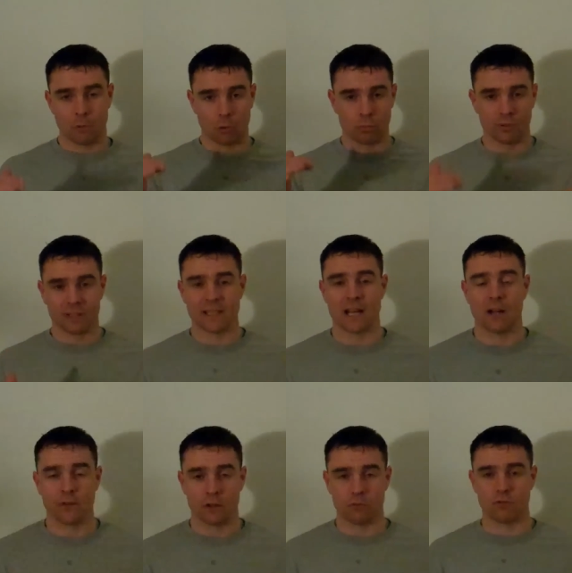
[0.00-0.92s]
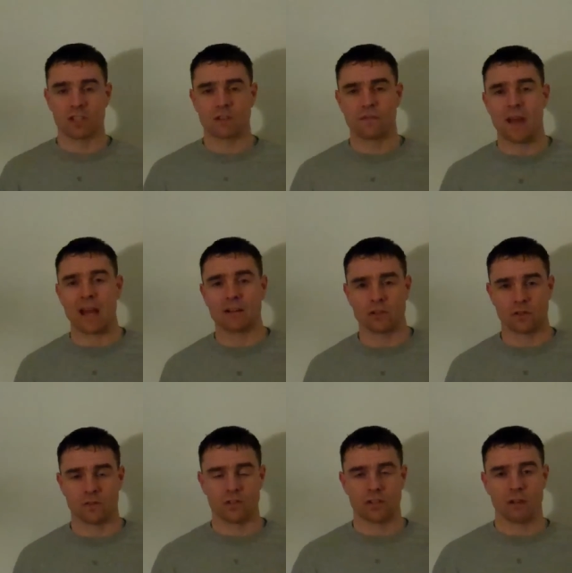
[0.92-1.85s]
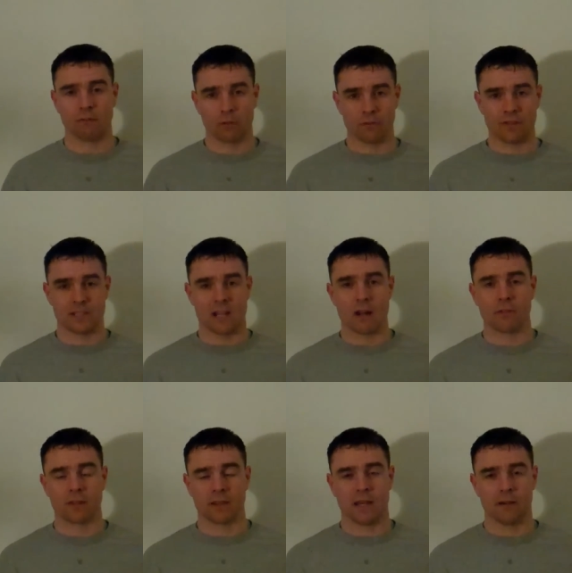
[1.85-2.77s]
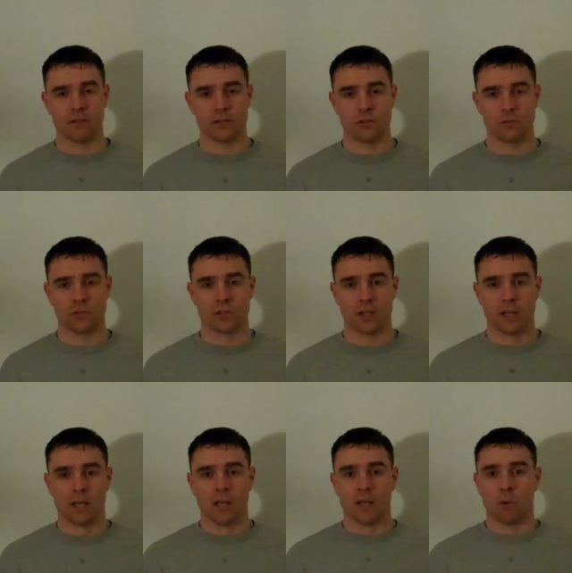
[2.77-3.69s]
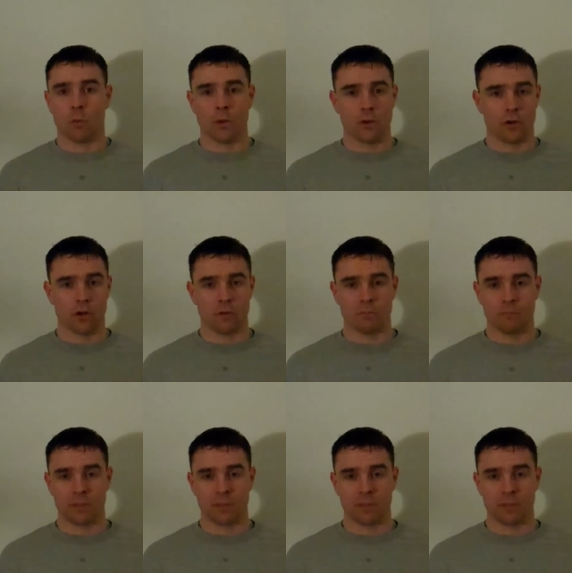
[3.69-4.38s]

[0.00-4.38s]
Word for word: it will bring down their risk factors for several of these health care issues, whether it